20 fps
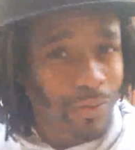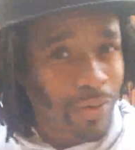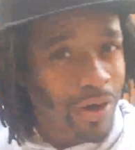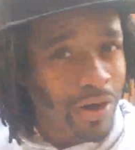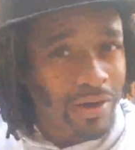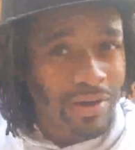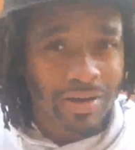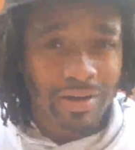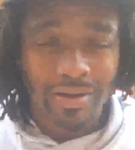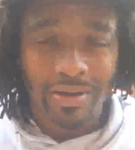
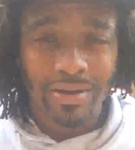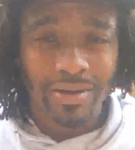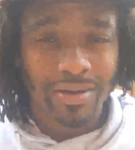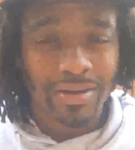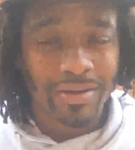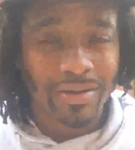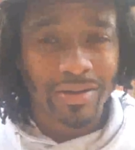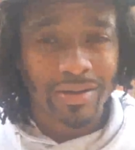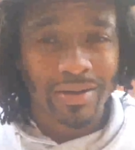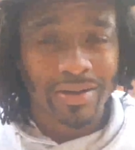work
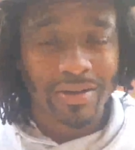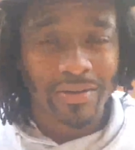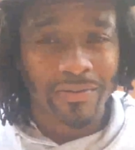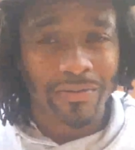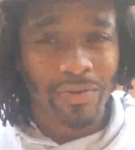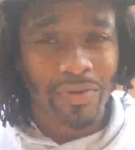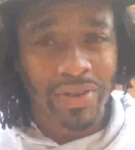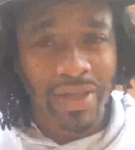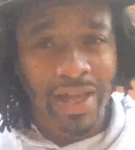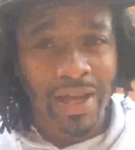
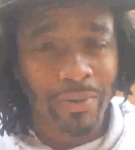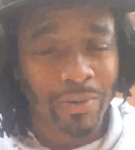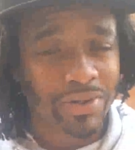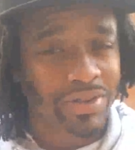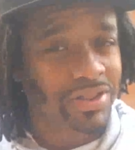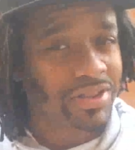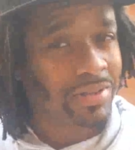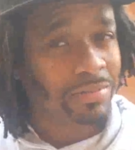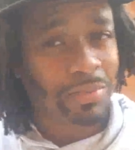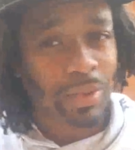for that
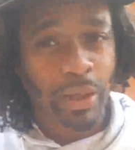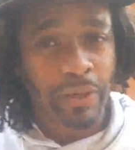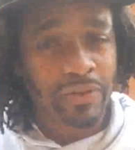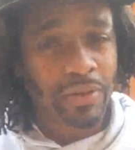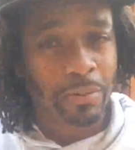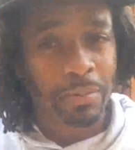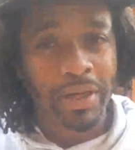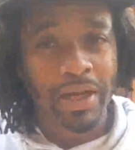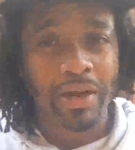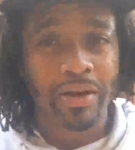which is above
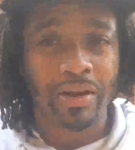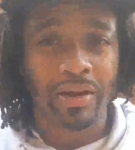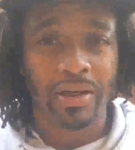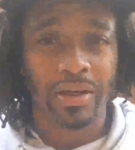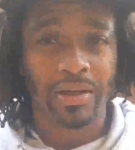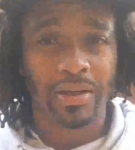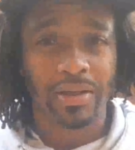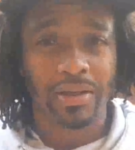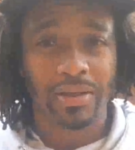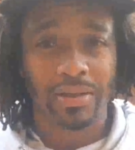the barrier.